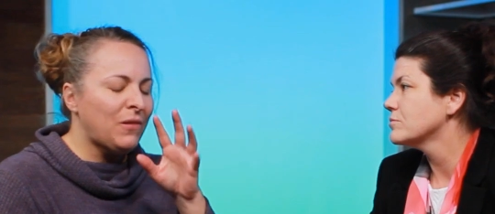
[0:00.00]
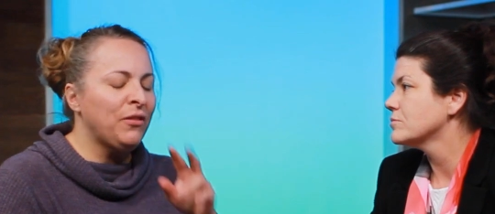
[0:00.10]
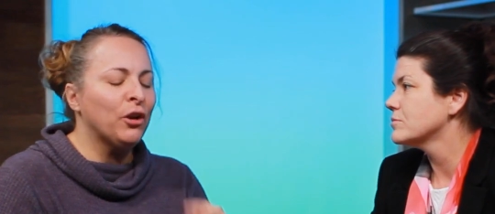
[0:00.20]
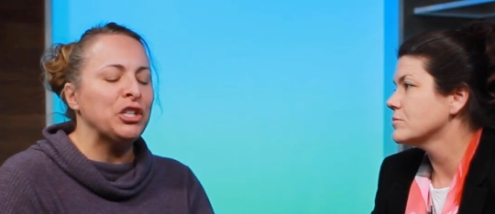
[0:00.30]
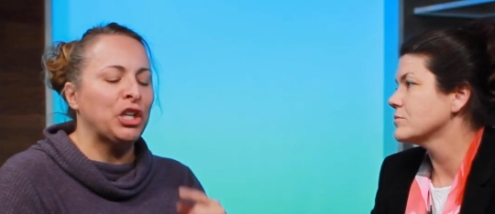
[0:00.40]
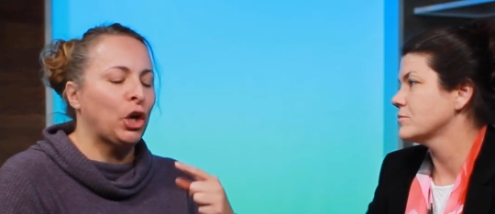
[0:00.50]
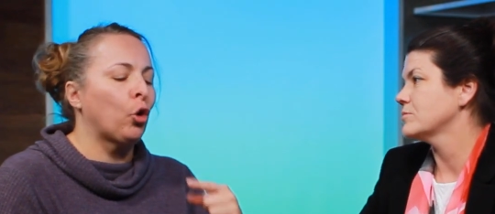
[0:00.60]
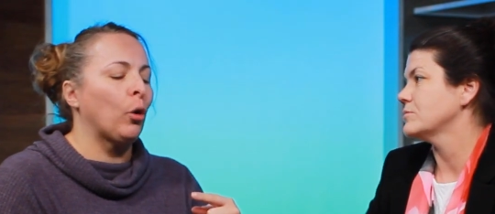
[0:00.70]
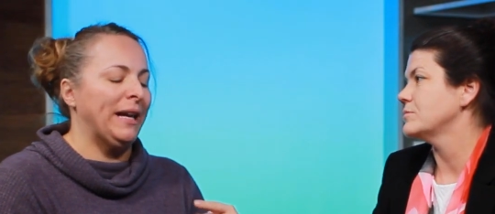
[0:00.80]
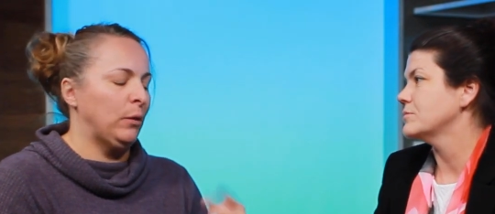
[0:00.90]
Speaker 1: there is a
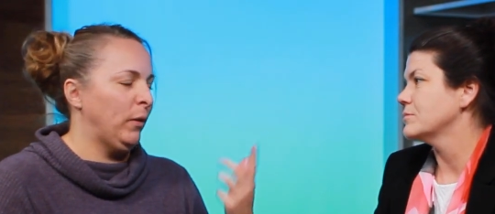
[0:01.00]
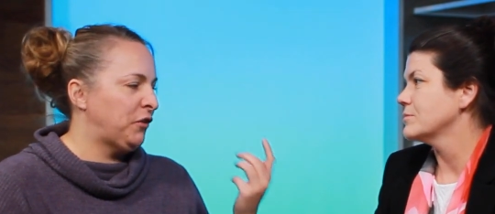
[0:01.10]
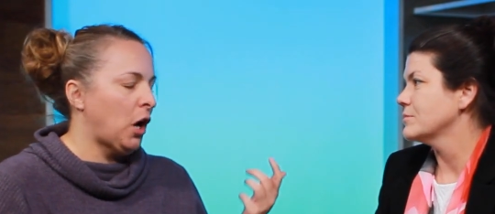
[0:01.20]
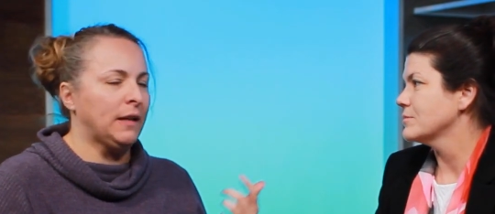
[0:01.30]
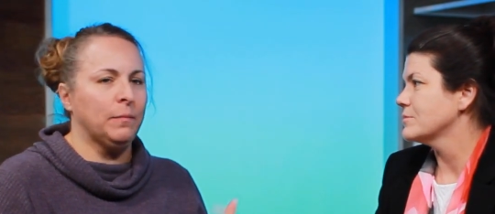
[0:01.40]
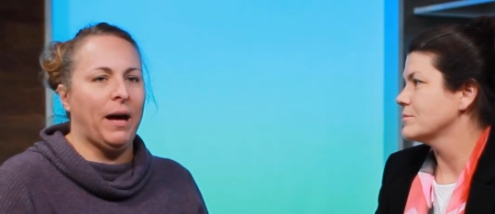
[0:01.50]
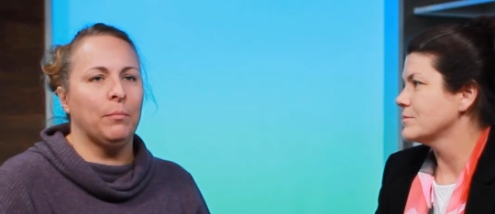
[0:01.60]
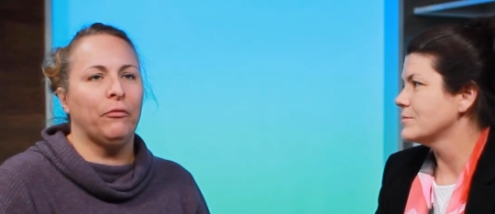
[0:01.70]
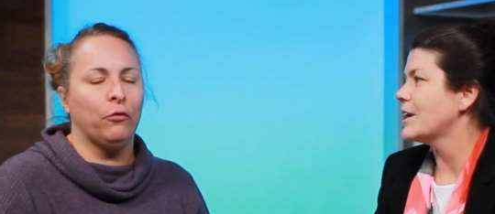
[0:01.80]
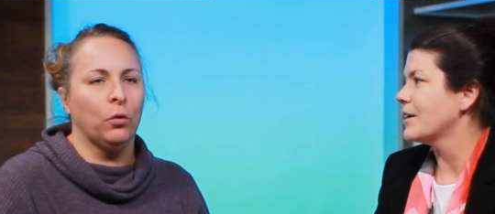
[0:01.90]
grid. We've talked about
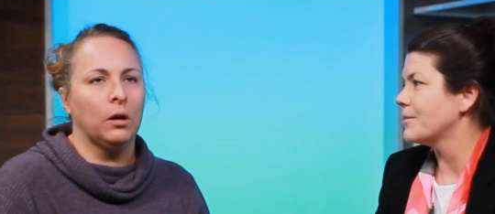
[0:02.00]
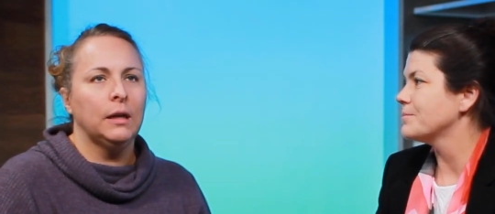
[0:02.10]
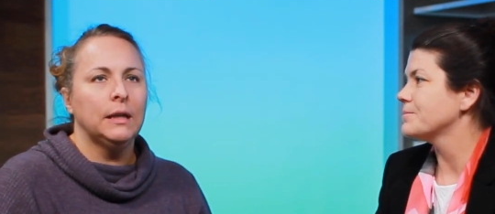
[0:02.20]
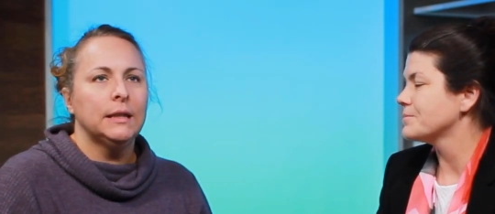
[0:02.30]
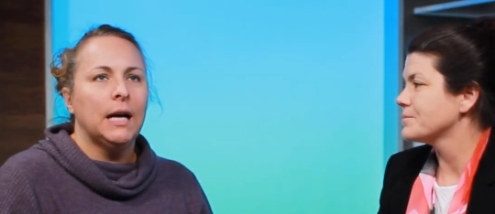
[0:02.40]
it before. Yeah.